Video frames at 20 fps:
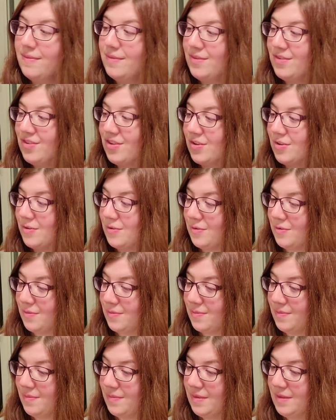So
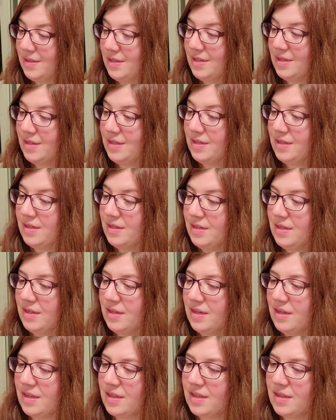
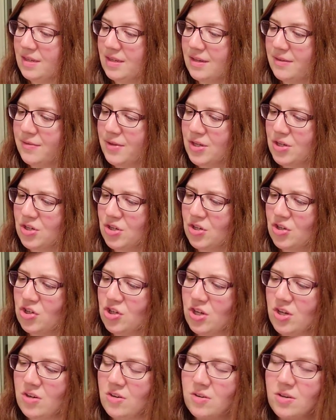I think I've actually
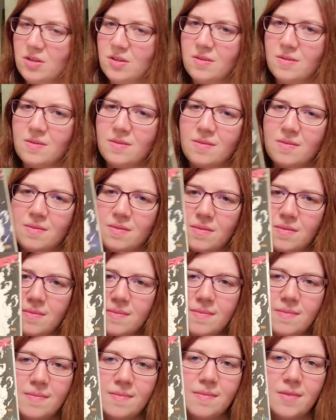shared
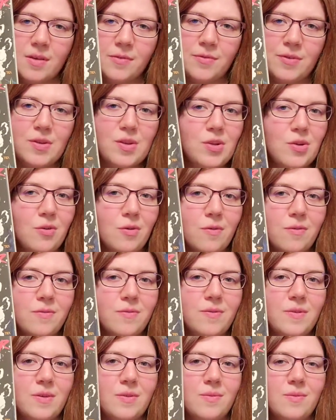a video
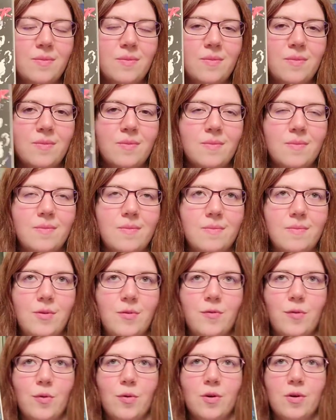of it
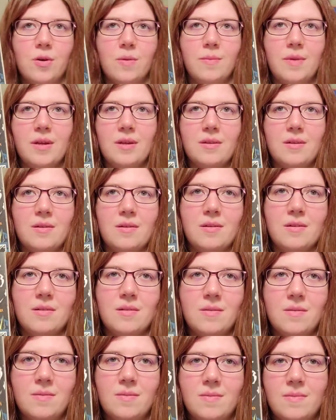before
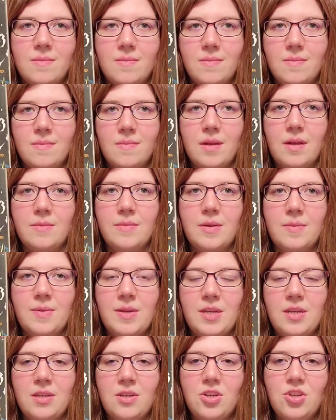on my
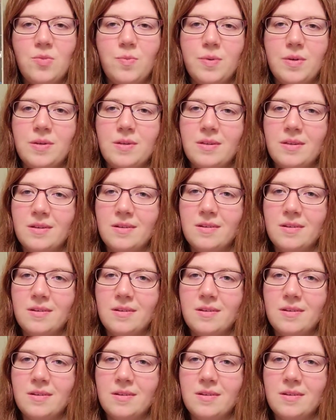page, but